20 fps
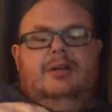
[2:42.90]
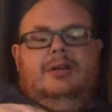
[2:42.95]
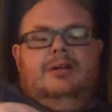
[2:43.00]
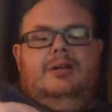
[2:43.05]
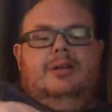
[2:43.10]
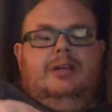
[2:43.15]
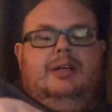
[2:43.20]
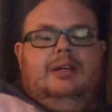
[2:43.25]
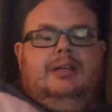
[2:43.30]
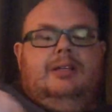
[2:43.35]

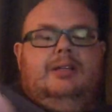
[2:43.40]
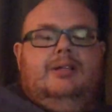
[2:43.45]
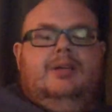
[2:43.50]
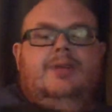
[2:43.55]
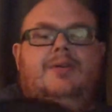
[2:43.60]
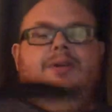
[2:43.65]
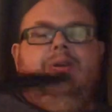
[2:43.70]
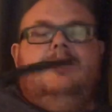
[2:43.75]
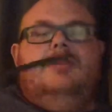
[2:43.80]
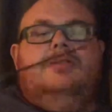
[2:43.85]
and so
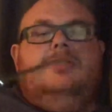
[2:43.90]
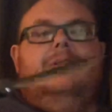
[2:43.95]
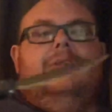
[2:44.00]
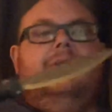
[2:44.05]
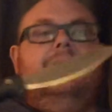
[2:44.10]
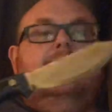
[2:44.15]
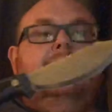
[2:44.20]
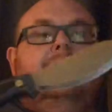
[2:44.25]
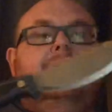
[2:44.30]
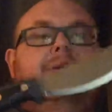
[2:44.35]
does
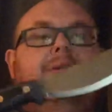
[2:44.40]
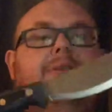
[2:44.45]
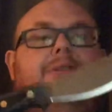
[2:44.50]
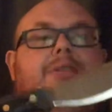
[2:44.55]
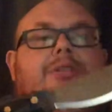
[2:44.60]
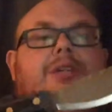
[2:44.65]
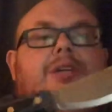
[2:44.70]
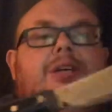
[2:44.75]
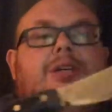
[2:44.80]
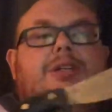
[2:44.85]
the
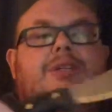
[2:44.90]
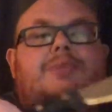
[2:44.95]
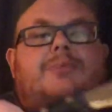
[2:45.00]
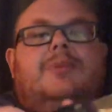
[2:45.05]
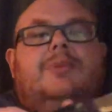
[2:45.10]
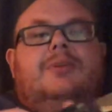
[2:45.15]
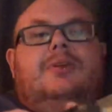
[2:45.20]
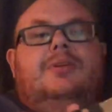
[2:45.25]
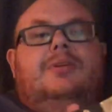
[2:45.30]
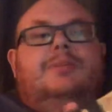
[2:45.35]

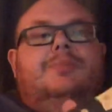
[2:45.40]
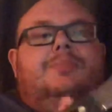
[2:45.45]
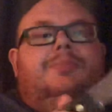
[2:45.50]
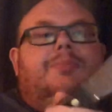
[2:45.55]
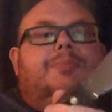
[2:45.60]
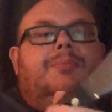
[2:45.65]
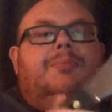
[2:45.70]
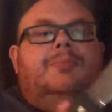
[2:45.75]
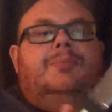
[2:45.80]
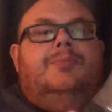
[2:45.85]
Jesmic,
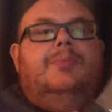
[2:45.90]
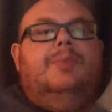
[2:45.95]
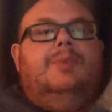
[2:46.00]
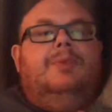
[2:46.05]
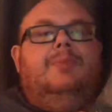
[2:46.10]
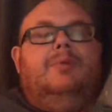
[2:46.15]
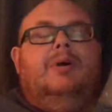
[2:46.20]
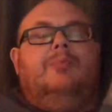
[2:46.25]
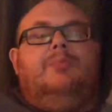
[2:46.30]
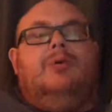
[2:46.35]

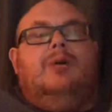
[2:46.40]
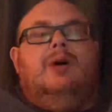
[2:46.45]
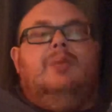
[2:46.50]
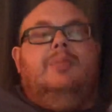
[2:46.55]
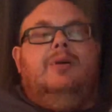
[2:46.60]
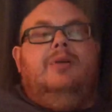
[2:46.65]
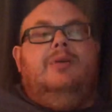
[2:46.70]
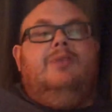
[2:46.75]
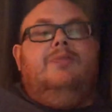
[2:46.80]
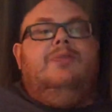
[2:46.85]
my
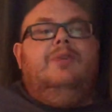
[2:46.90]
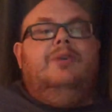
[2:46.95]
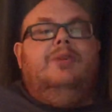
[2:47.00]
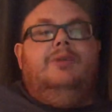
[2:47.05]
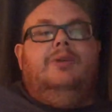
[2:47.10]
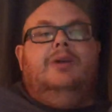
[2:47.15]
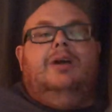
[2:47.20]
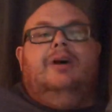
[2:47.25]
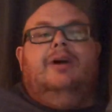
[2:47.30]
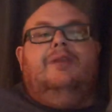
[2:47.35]
primary field
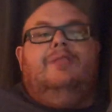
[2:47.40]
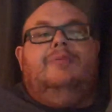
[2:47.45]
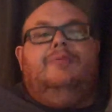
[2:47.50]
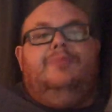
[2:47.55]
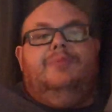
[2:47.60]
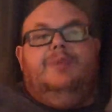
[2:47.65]
knife.